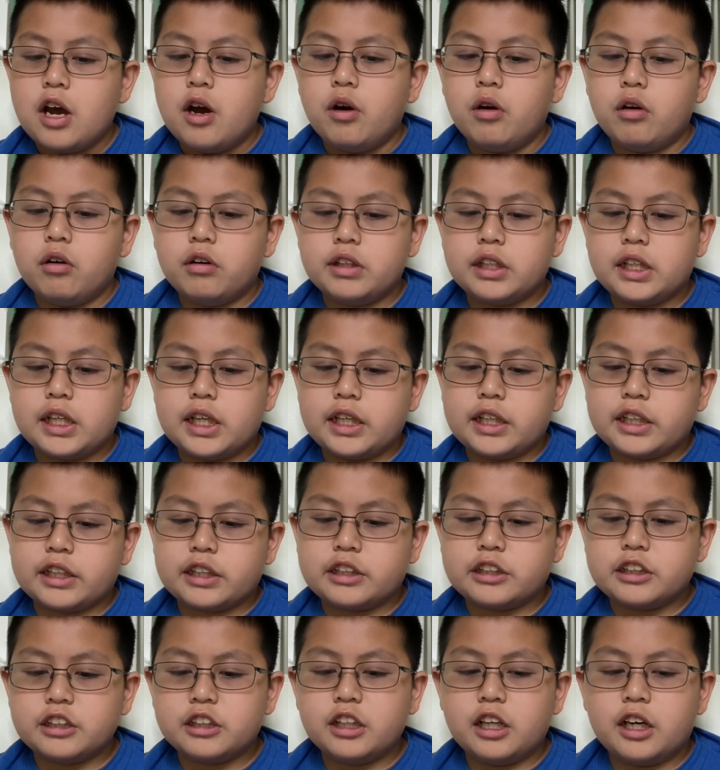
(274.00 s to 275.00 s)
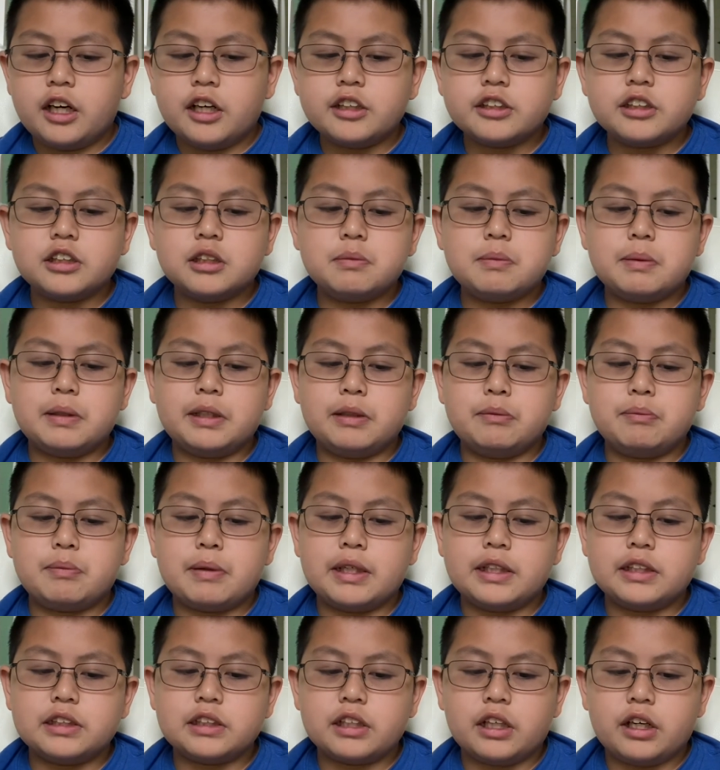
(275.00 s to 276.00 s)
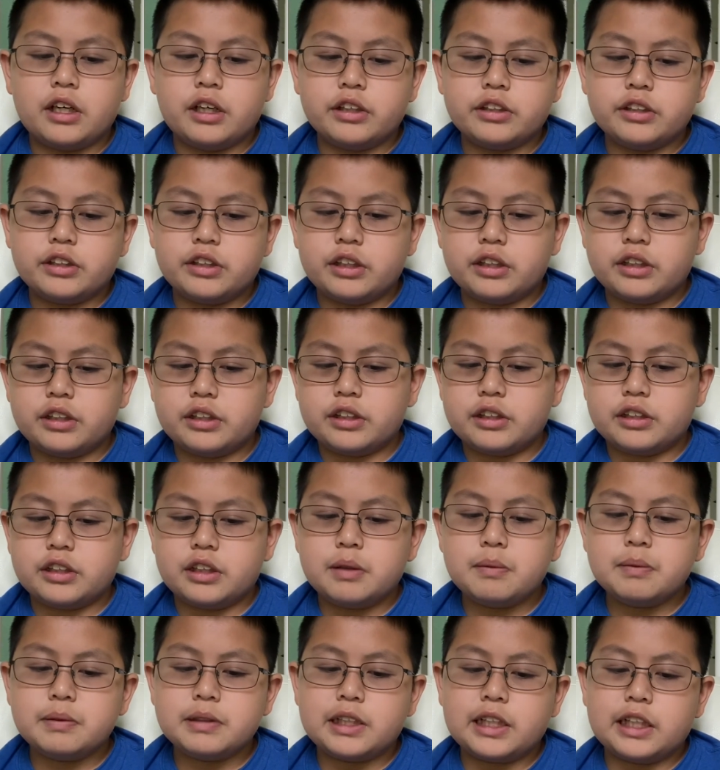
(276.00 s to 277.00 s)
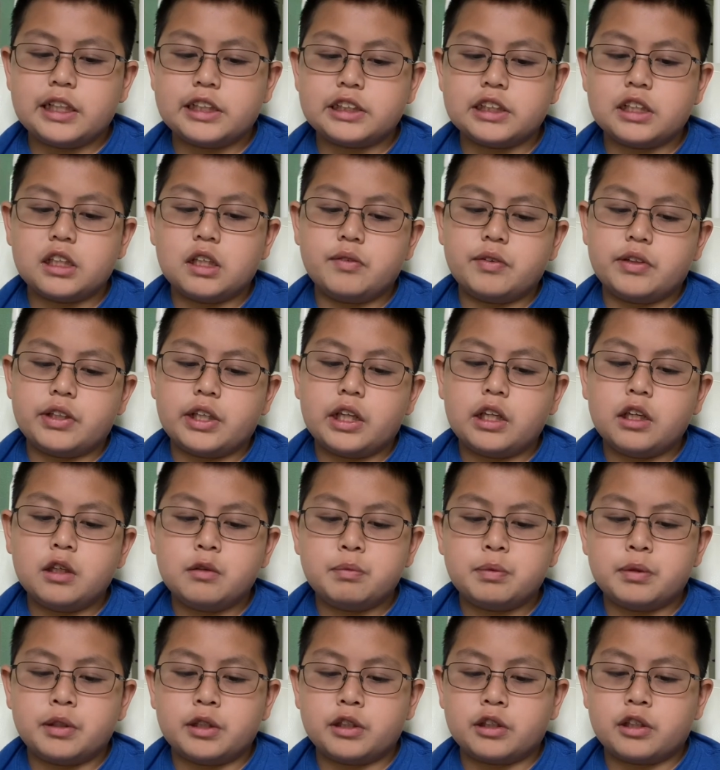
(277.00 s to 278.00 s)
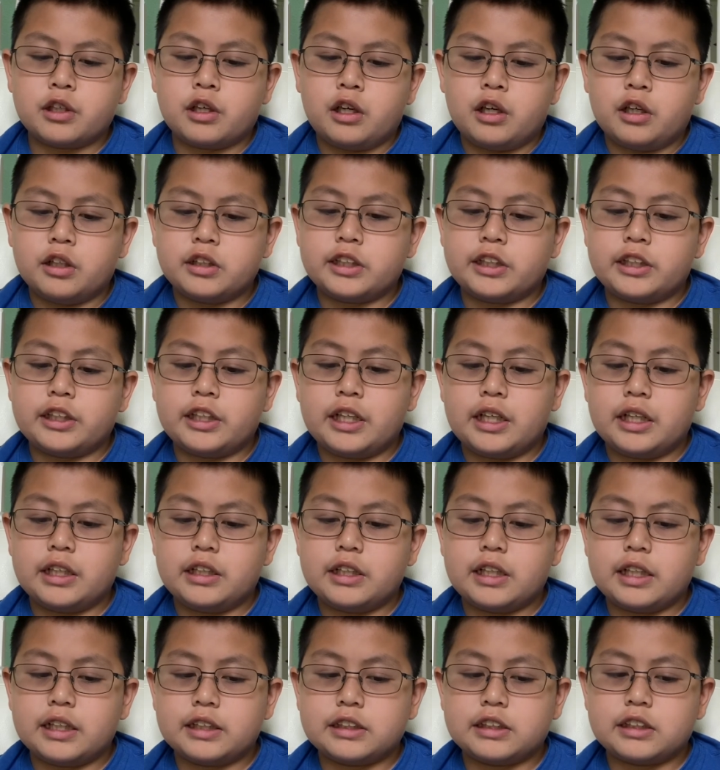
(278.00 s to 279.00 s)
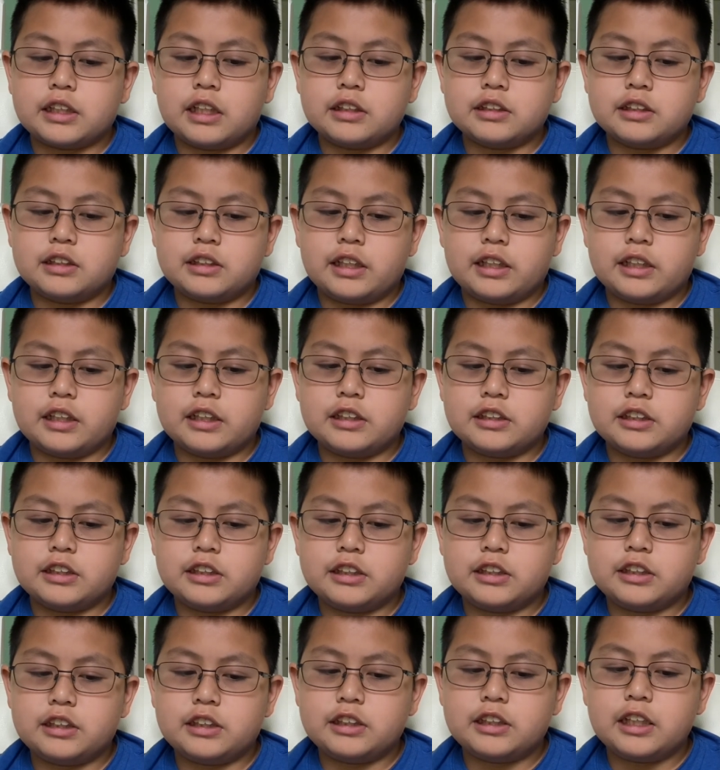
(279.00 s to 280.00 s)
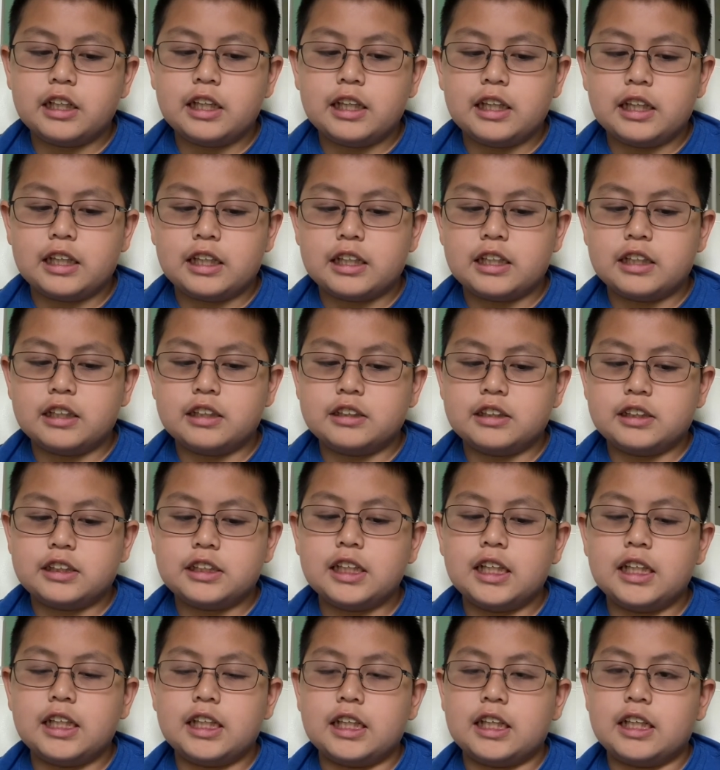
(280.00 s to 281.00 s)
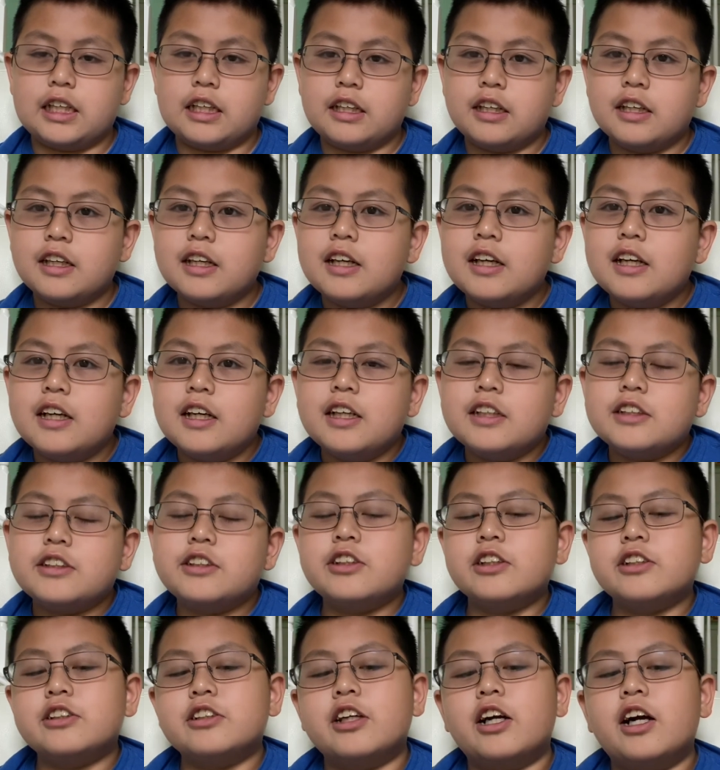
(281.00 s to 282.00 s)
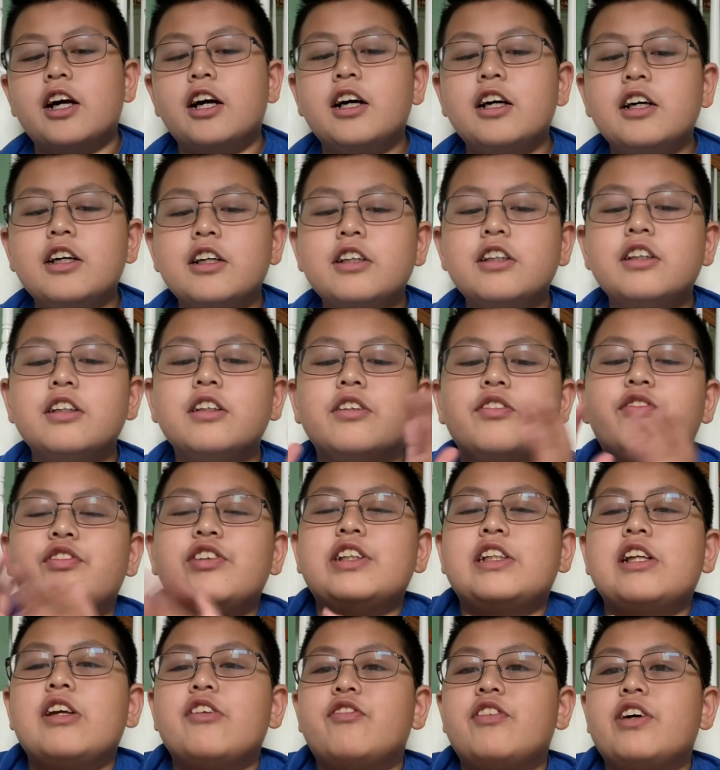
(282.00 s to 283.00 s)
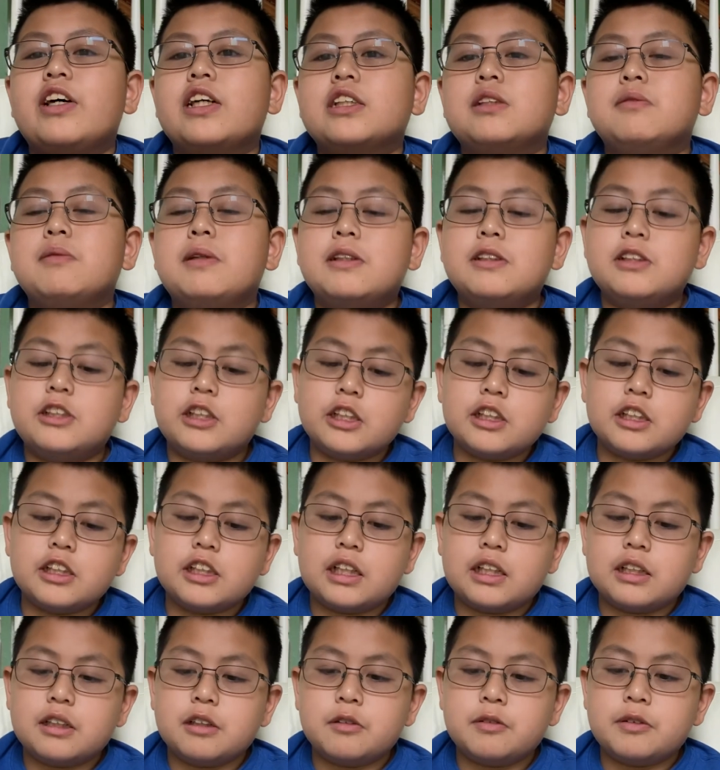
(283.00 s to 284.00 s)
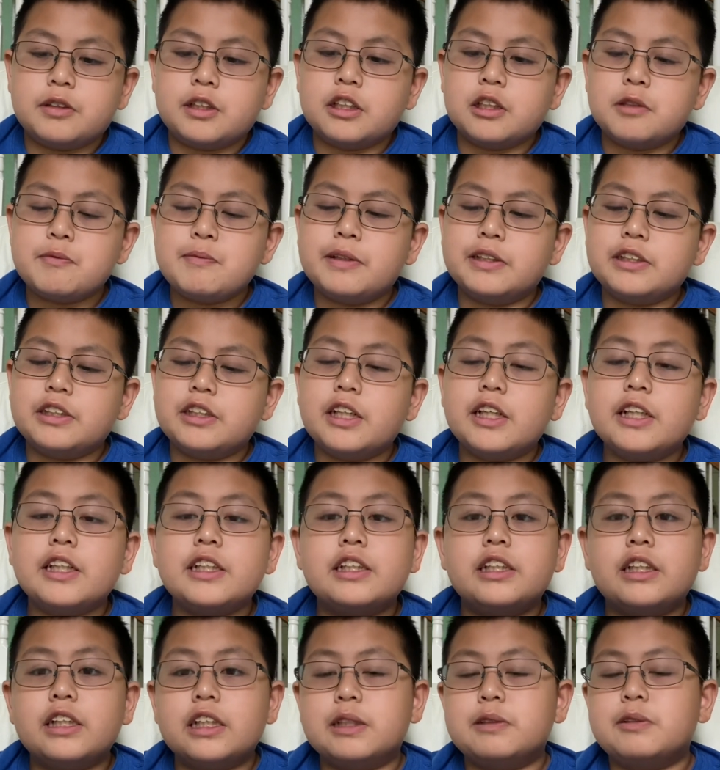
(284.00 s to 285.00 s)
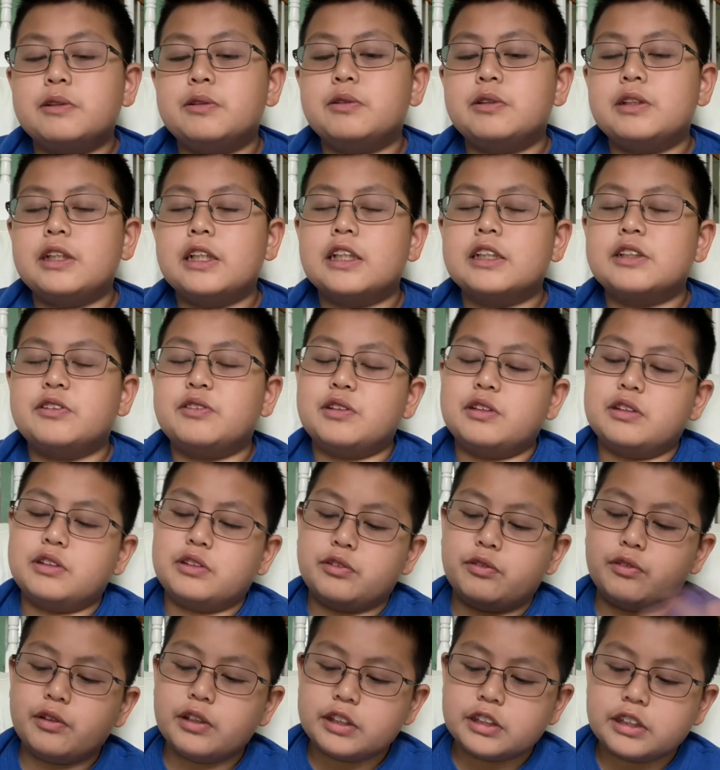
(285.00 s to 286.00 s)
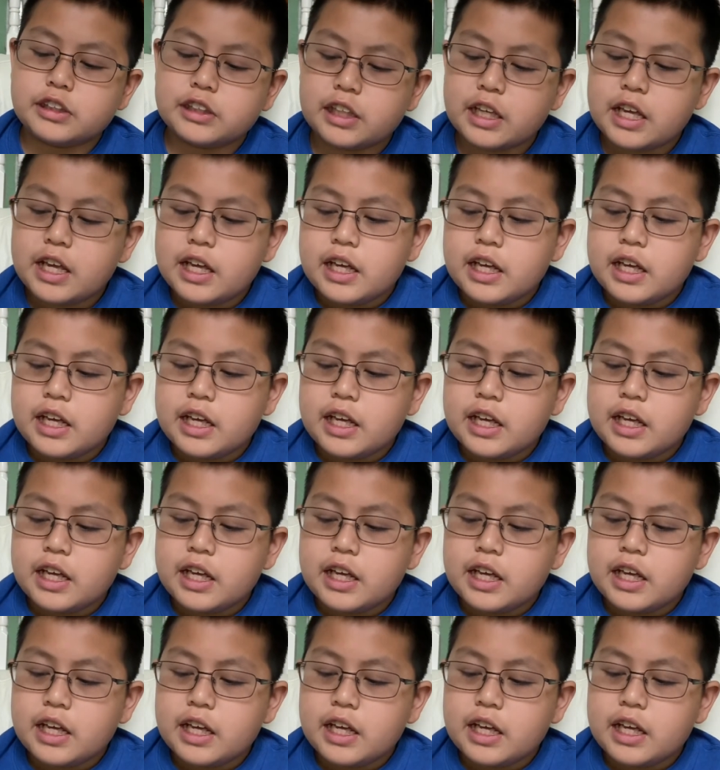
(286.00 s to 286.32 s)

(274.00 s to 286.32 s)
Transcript: or that it could also be based on the imitation of a native bird called that sounds like Chile. So those are all 15 facts about Chile that I'm going to be talking about today. Thank you so much for watching.